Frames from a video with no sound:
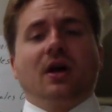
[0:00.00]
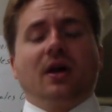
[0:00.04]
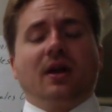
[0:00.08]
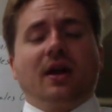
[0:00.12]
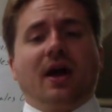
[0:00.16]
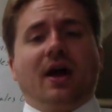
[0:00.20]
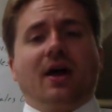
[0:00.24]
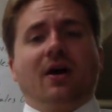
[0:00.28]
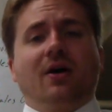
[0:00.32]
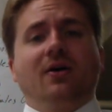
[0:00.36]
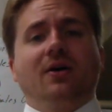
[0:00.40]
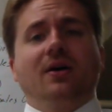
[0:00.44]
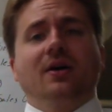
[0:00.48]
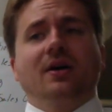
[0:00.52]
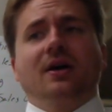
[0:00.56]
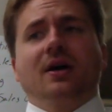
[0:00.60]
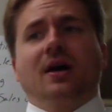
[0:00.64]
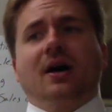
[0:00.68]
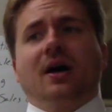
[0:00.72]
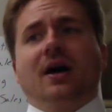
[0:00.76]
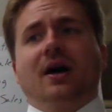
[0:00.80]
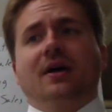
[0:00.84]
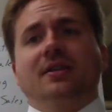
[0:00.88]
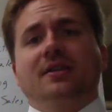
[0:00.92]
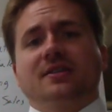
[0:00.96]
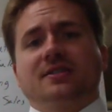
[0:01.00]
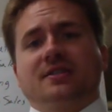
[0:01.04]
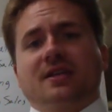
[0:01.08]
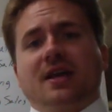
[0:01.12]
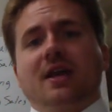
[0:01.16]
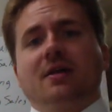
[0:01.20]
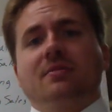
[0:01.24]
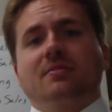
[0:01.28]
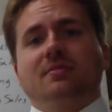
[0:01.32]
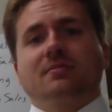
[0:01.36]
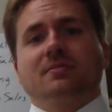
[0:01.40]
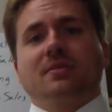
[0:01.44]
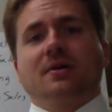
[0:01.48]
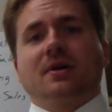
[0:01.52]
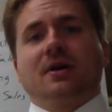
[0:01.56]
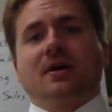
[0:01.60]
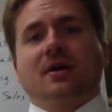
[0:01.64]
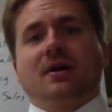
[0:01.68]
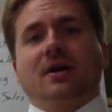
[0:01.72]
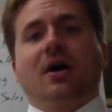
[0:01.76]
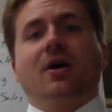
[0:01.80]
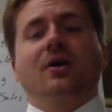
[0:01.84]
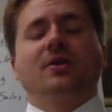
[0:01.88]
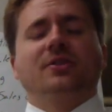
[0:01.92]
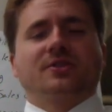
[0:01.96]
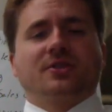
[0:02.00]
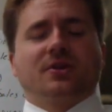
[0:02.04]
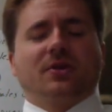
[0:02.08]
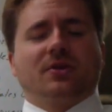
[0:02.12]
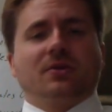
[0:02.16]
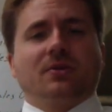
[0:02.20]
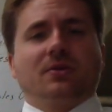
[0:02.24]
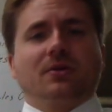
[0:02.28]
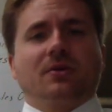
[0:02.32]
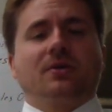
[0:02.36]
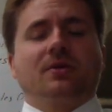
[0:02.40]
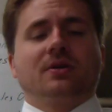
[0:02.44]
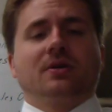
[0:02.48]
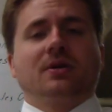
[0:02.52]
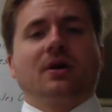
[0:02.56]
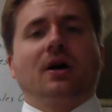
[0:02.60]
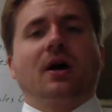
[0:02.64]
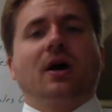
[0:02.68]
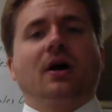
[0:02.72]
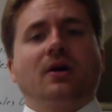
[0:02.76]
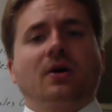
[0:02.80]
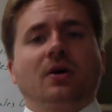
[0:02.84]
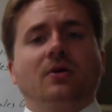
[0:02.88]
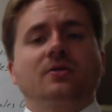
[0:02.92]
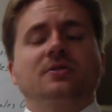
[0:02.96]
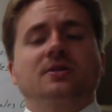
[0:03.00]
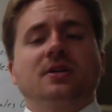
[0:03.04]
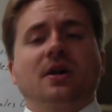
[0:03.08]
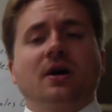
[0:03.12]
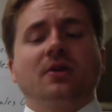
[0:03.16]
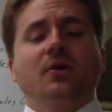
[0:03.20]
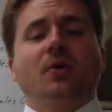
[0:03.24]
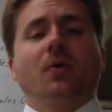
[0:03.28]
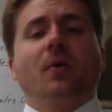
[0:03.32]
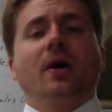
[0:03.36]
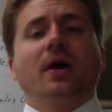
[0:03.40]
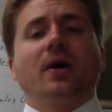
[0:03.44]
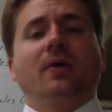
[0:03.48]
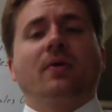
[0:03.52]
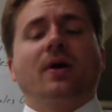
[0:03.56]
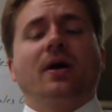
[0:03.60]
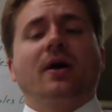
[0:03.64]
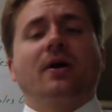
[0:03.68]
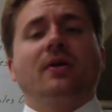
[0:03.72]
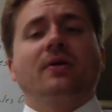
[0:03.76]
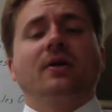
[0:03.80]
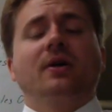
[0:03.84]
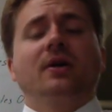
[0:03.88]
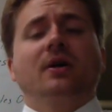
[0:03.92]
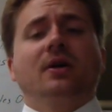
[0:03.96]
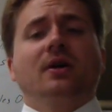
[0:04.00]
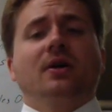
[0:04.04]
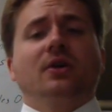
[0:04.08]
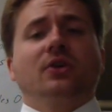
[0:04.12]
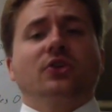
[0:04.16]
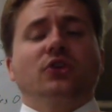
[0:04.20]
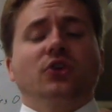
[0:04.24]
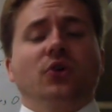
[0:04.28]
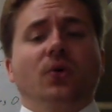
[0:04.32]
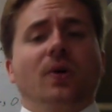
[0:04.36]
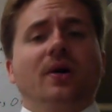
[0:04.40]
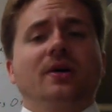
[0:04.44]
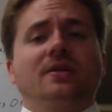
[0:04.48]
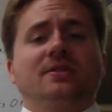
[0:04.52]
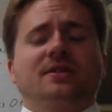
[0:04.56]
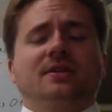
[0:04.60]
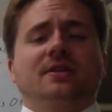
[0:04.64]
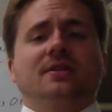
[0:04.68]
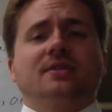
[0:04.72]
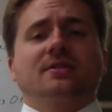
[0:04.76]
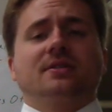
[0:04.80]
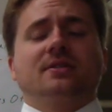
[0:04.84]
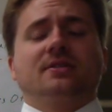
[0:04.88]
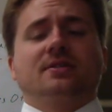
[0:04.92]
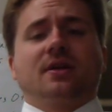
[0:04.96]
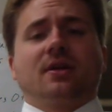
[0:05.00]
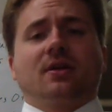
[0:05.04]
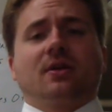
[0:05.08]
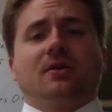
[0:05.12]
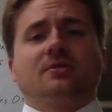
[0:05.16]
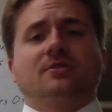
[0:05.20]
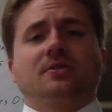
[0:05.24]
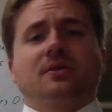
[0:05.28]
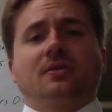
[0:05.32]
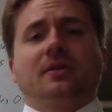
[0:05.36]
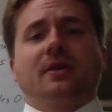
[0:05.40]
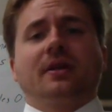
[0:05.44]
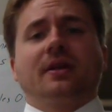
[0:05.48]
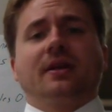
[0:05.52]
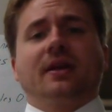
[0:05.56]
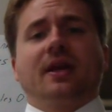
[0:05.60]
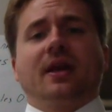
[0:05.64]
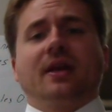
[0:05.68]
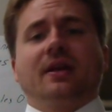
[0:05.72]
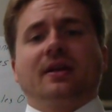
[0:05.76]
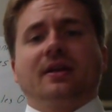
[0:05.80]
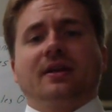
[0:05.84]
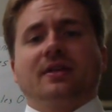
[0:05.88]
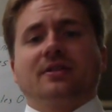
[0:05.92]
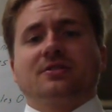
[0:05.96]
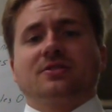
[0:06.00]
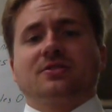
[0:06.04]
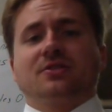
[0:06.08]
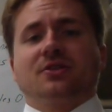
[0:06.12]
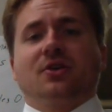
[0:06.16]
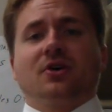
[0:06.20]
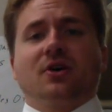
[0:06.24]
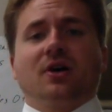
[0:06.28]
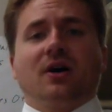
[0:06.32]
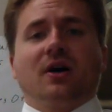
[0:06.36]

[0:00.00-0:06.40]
Now, the same also goes the other way around. U.S. citizens can also litigate against